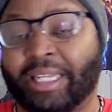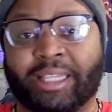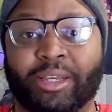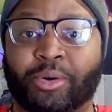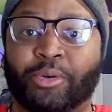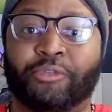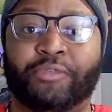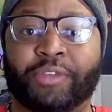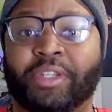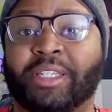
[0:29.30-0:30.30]
the whole
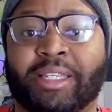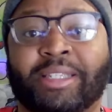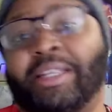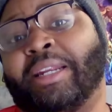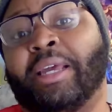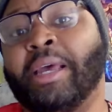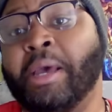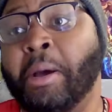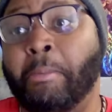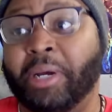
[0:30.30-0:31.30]
50s aesthetic.
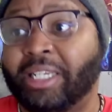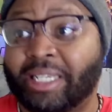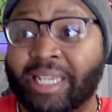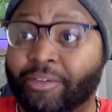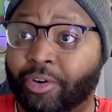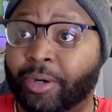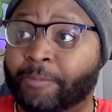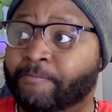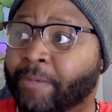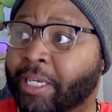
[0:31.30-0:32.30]
But it just never,
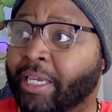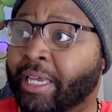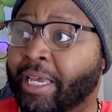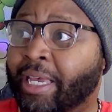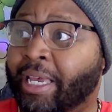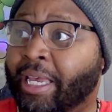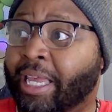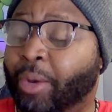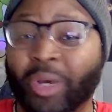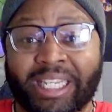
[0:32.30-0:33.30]
it
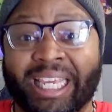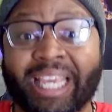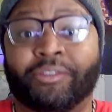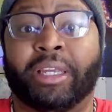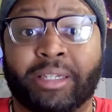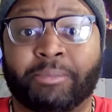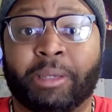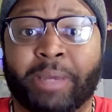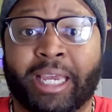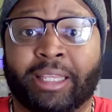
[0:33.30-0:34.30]
wasn't giving to me
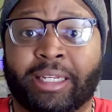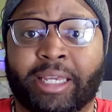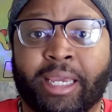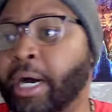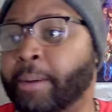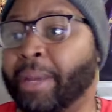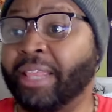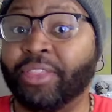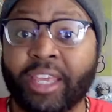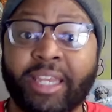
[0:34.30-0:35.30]
back in the day.
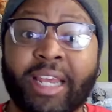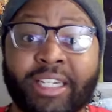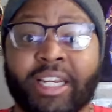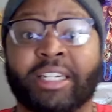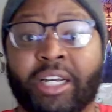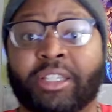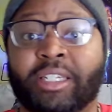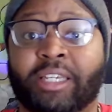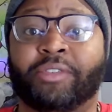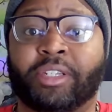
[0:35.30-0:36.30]
And then I checked out the
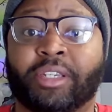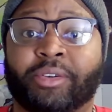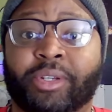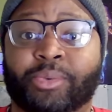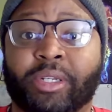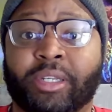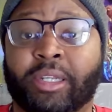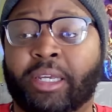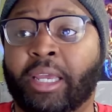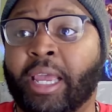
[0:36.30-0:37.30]
TV series
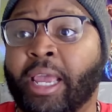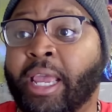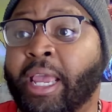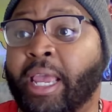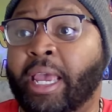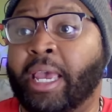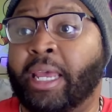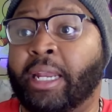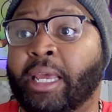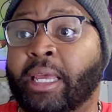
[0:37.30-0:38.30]
recently,
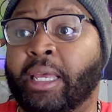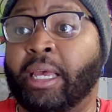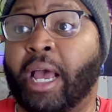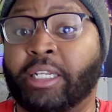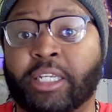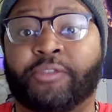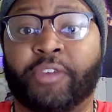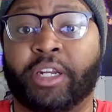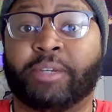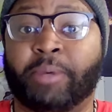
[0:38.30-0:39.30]
and I just
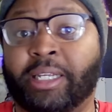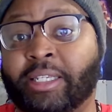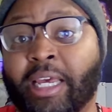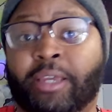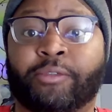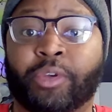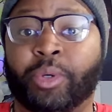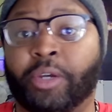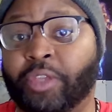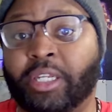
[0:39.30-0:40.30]
finished my second
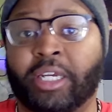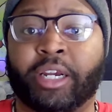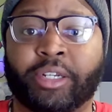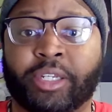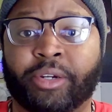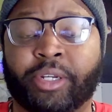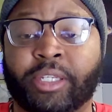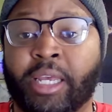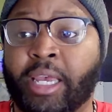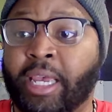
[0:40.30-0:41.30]
viewing of the entire series,
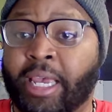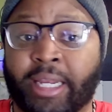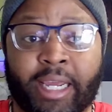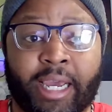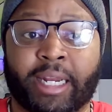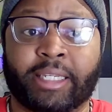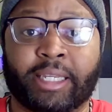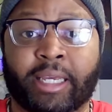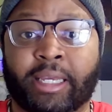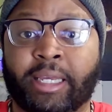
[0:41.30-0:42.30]
and I gotta
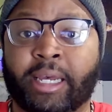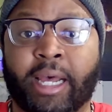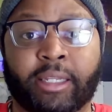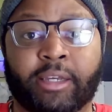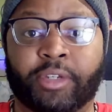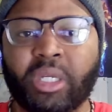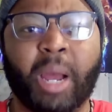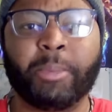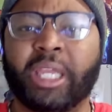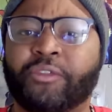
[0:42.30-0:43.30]
say, I love it. I'm
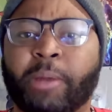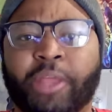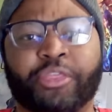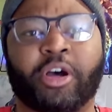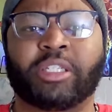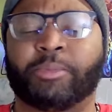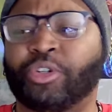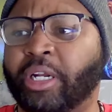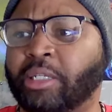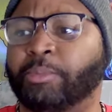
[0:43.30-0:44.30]
gonna give you my thoughts. I'm
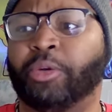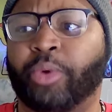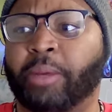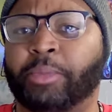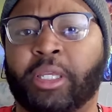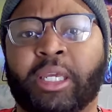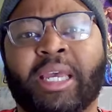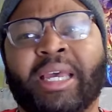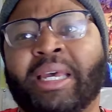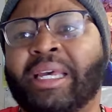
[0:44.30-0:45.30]
trying not to be rambly.
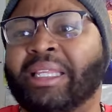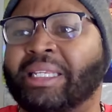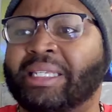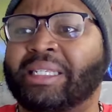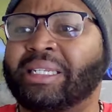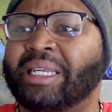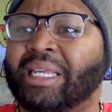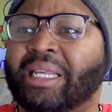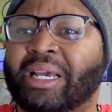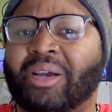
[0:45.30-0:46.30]
This is
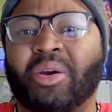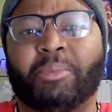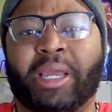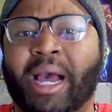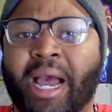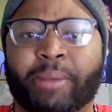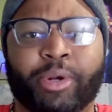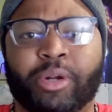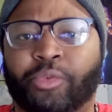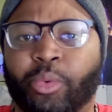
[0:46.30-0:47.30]
going to be a hybrid
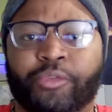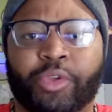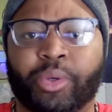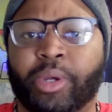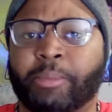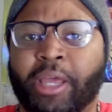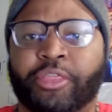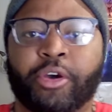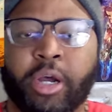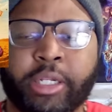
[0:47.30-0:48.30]
of a review and my
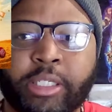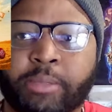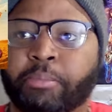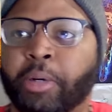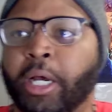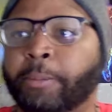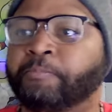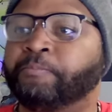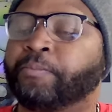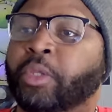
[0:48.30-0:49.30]
thoughts, but
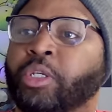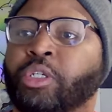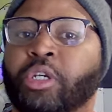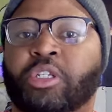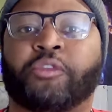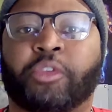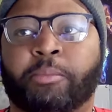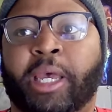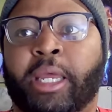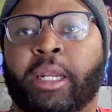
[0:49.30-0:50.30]
just off the
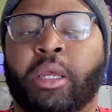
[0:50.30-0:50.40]
bat,